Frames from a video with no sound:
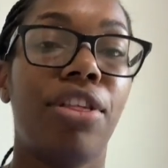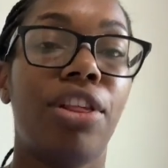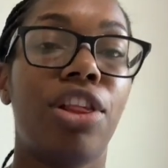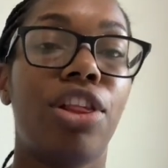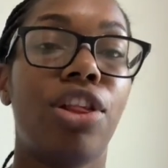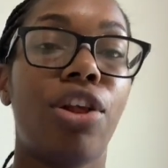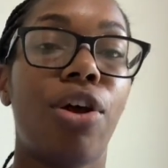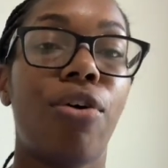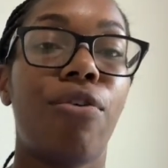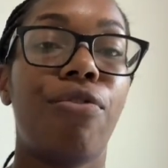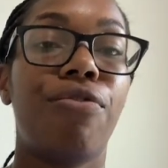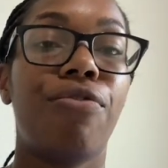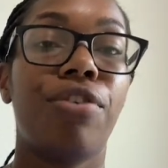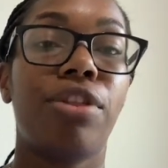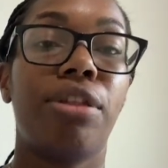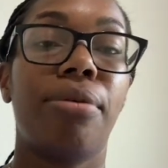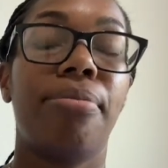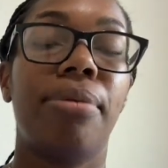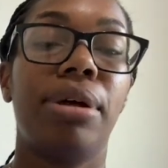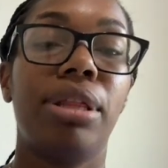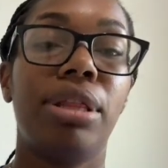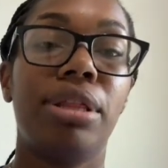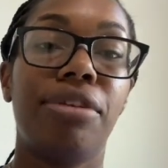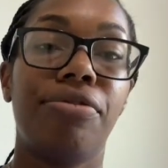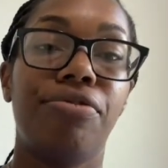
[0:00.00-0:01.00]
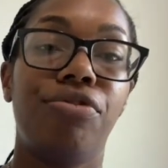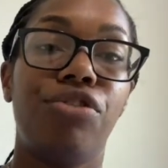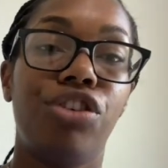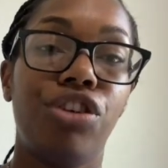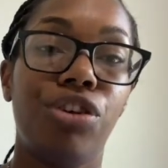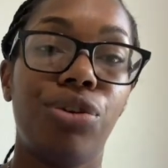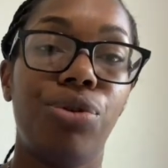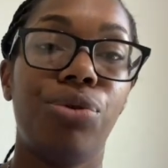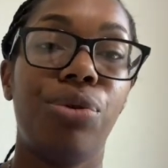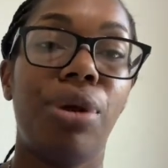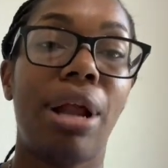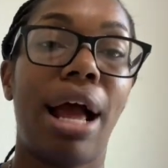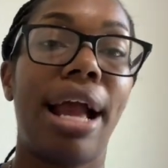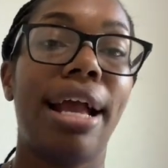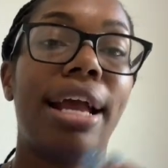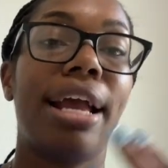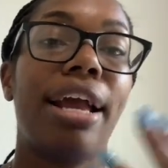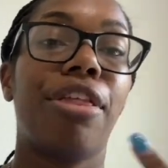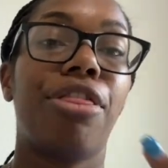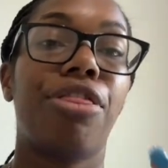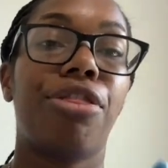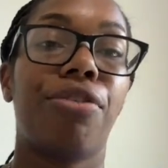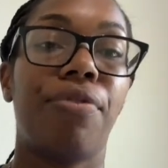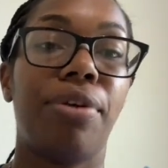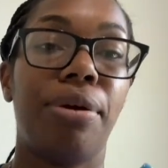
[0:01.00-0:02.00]
So for the month of June, I
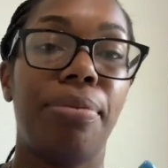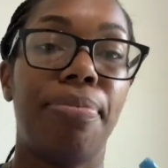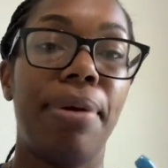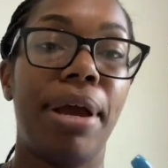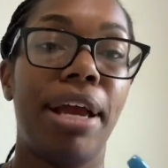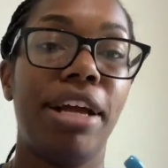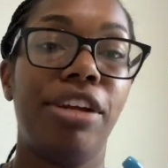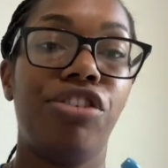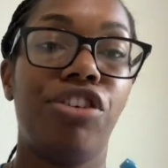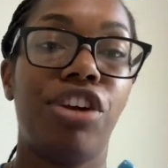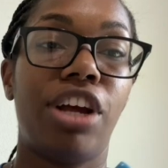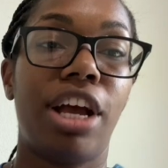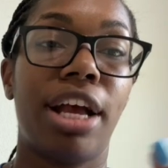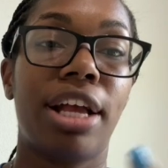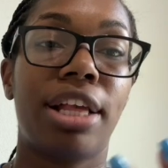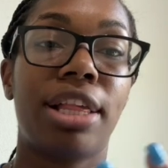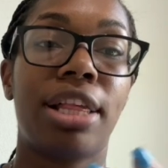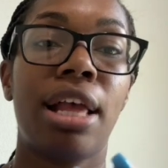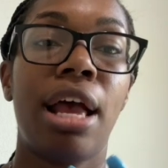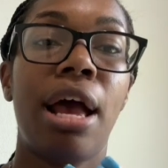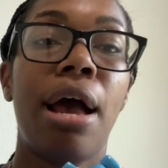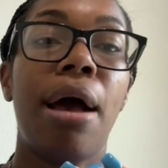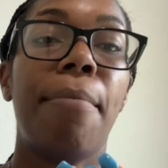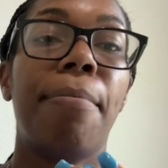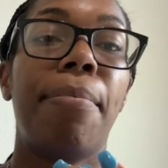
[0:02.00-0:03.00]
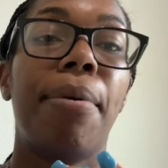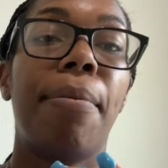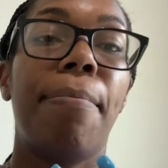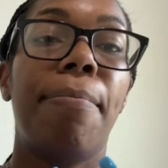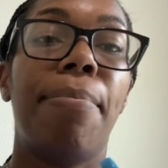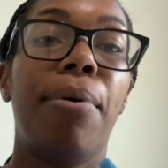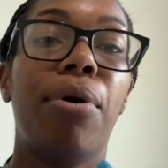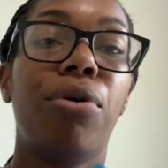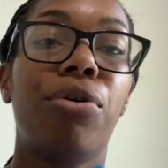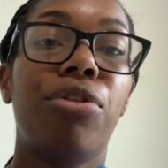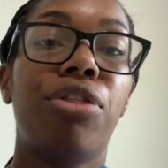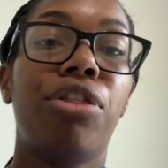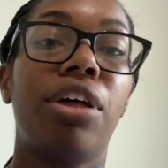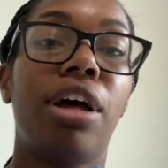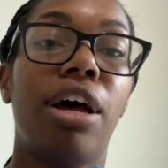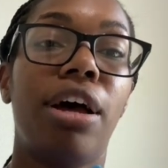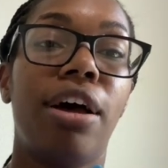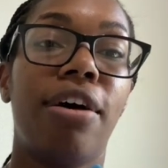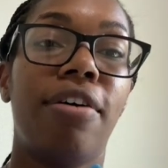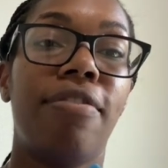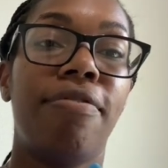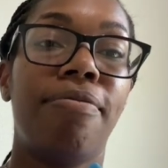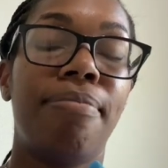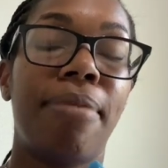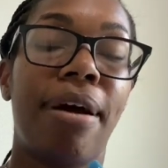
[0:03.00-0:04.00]
get 3 paychecks, but both
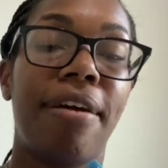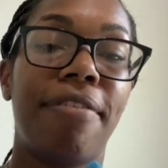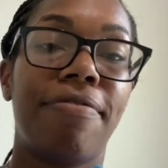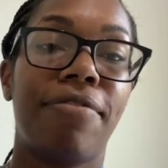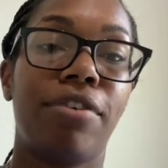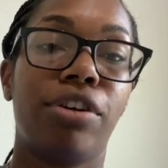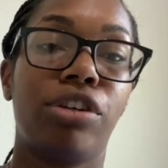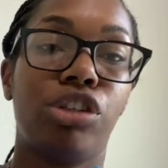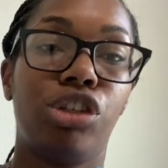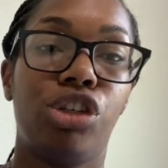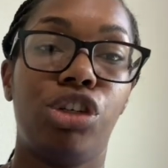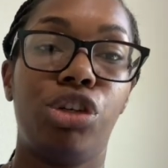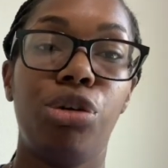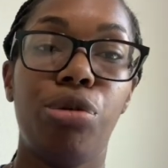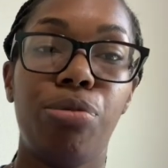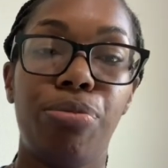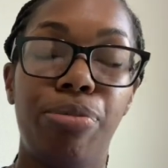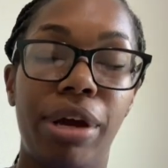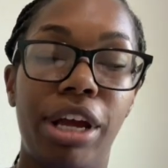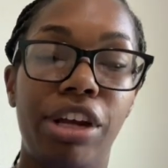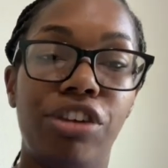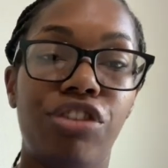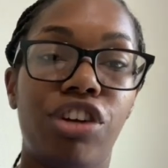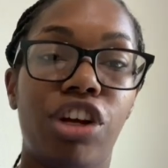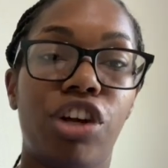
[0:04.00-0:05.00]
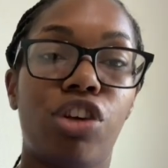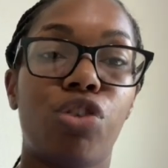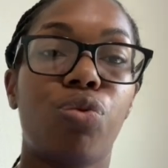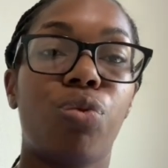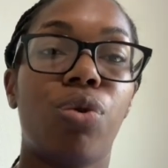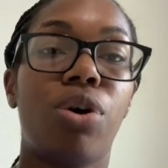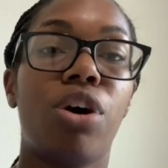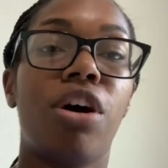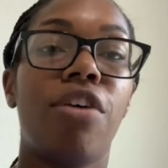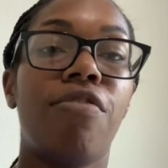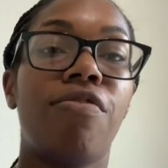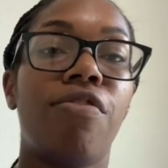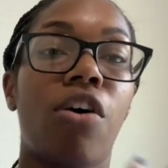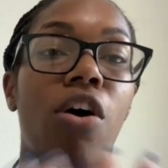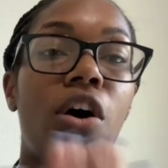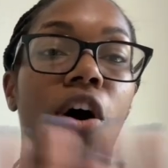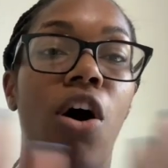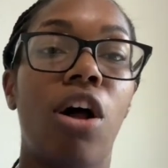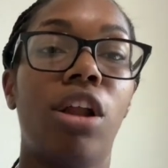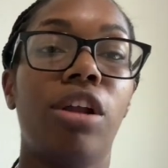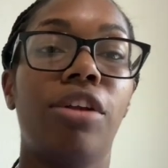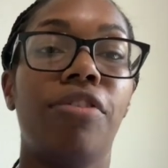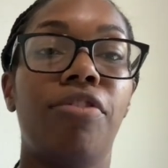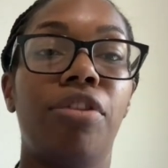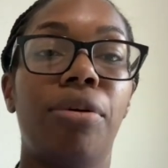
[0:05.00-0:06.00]
of my first 2 paychecks will cover
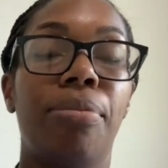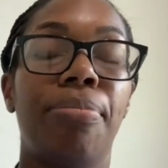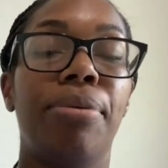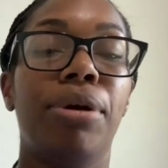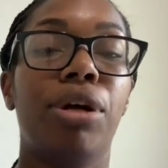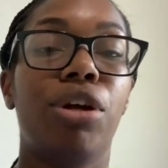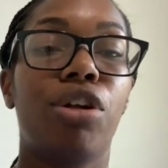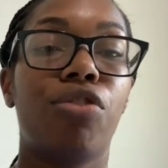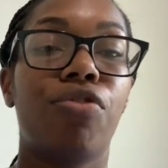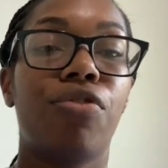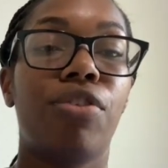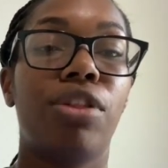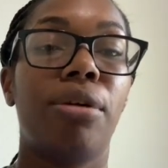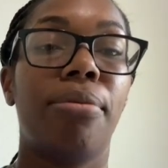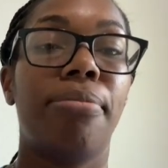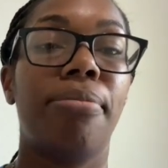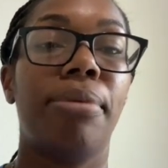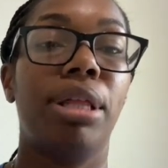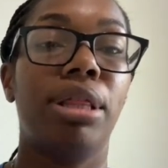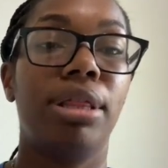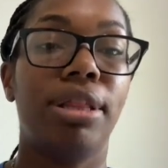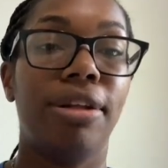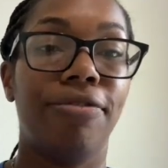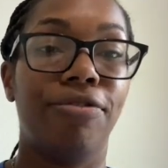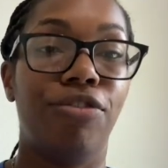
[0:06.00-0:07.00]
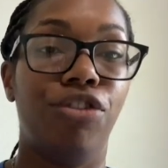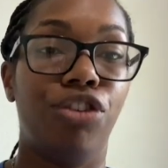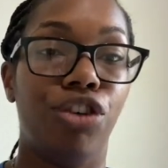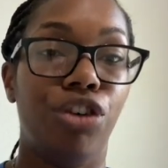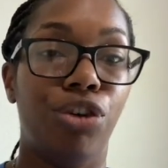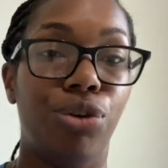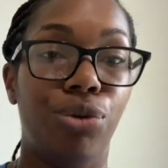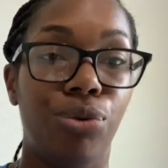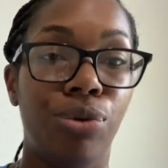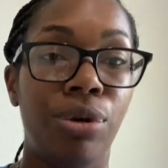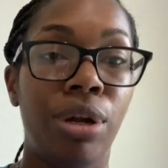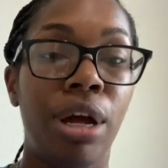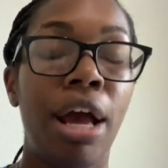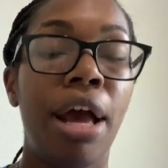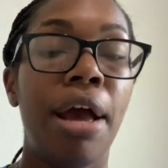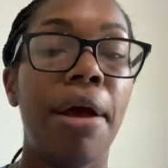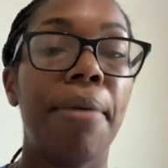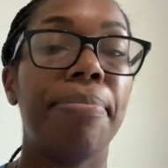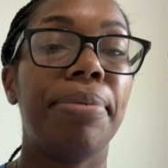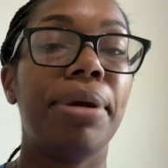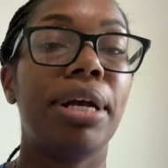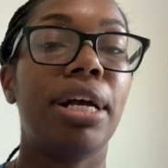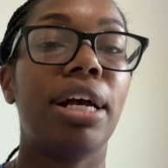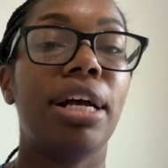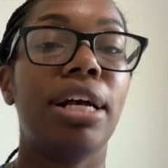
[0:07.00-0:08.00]
all of the bills for the month of June,
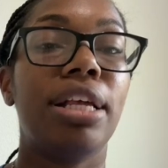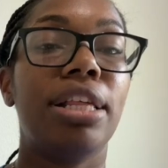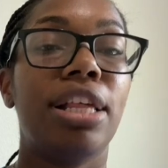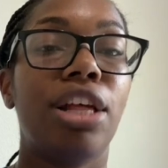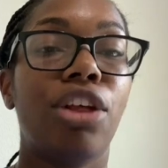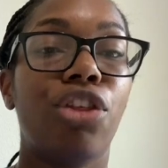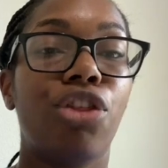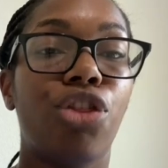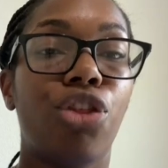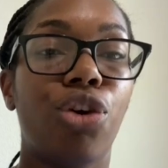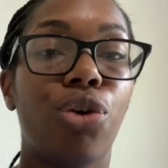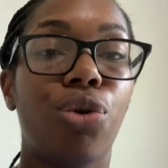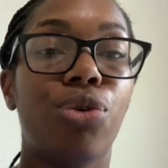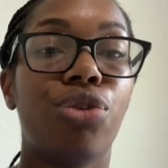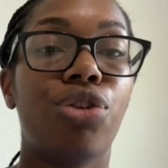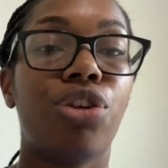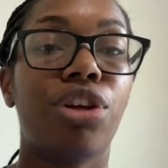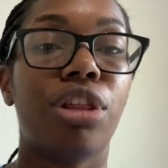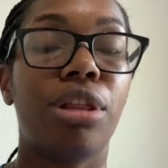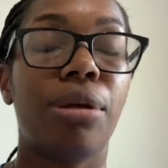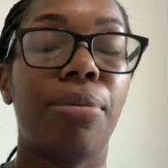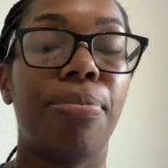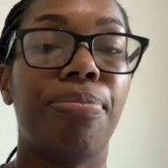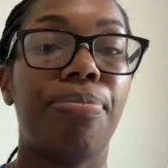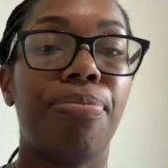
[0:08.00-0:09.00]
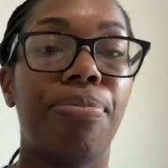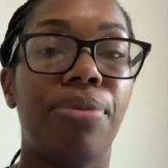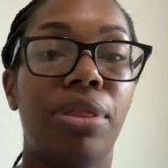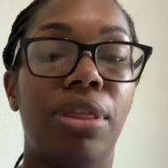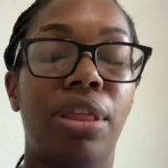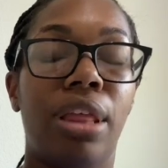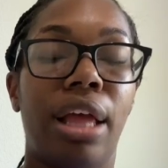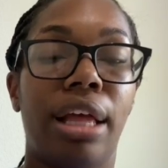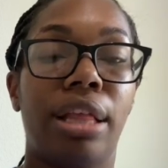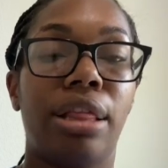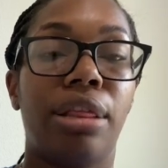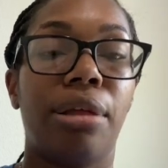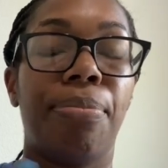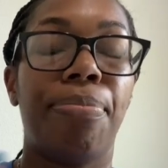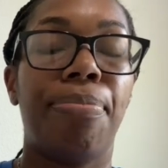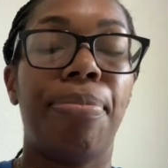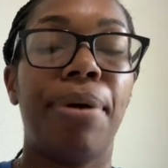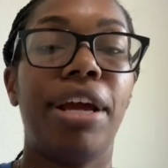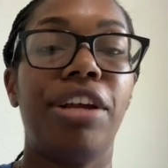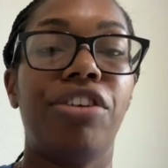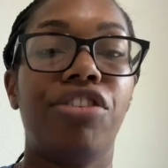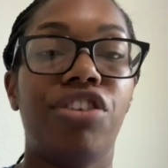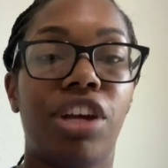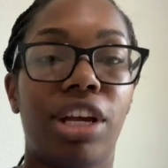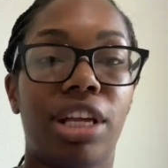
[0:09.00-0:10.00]
because those are the
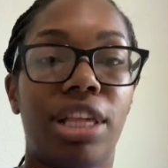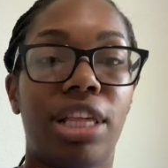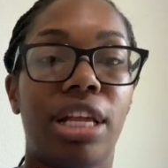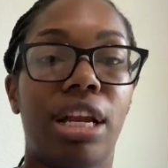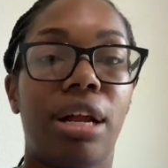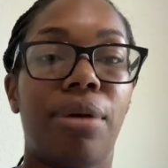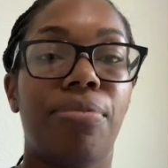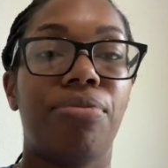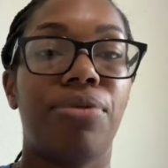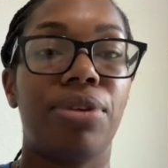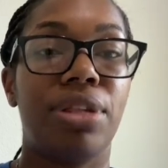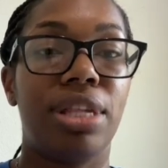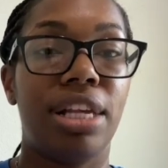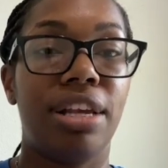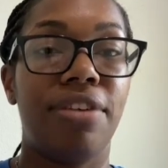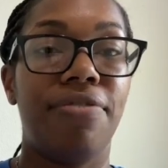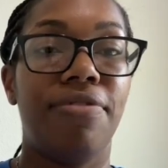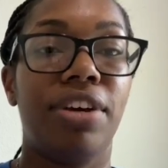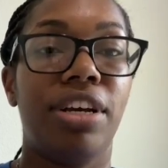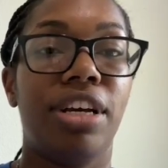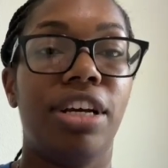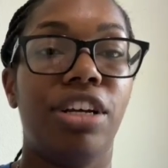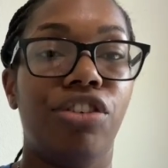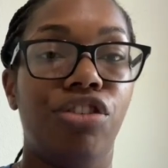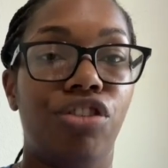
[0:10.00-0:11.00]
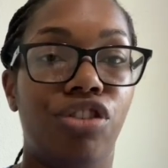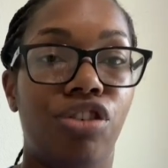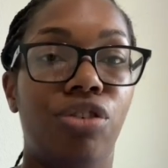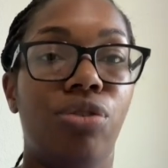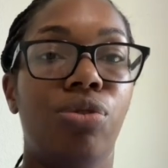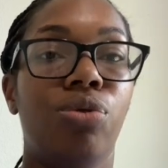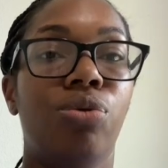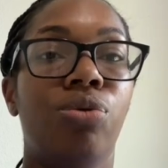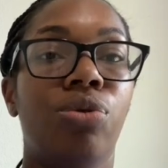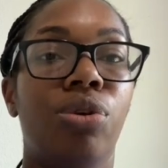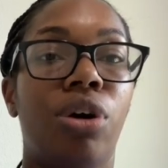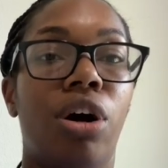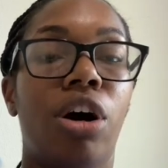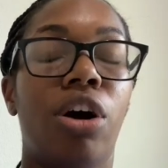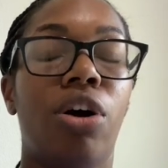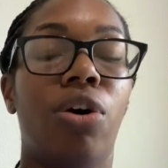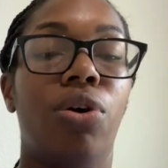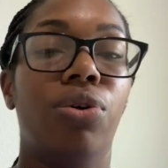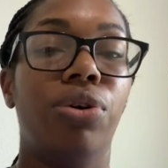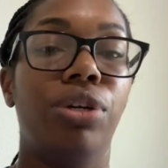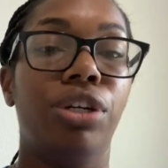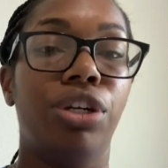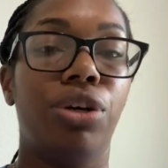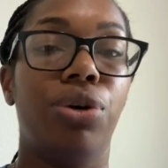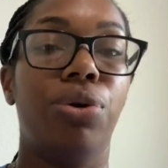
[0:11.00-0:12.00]
paychecks that I'm receiving in June are
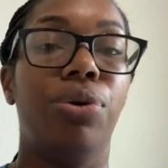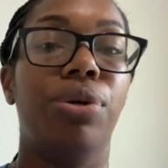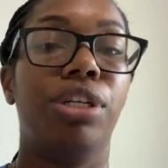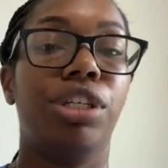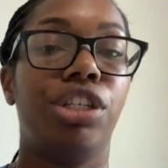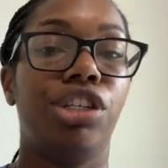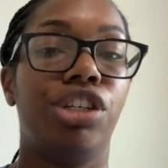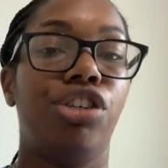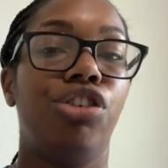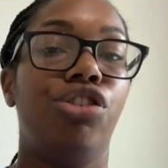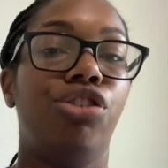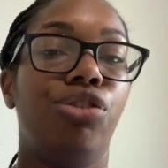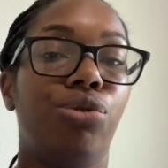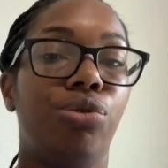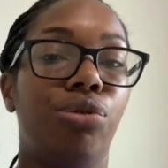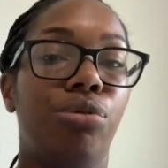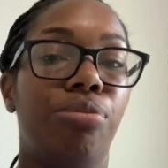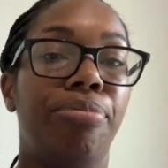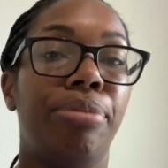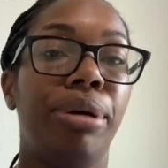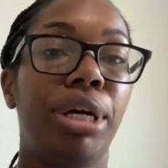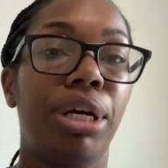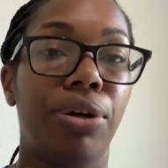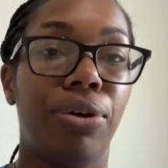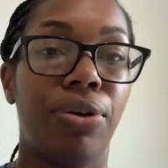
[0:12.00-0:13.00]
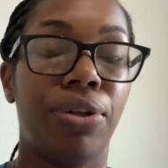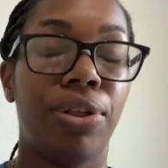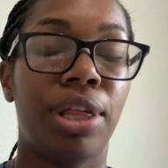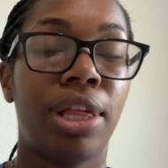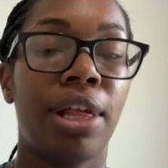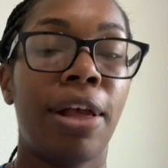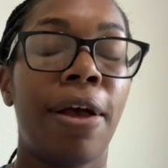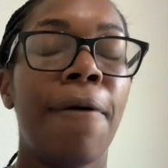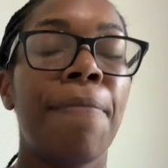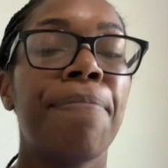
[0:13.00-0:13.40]
only going to June bills.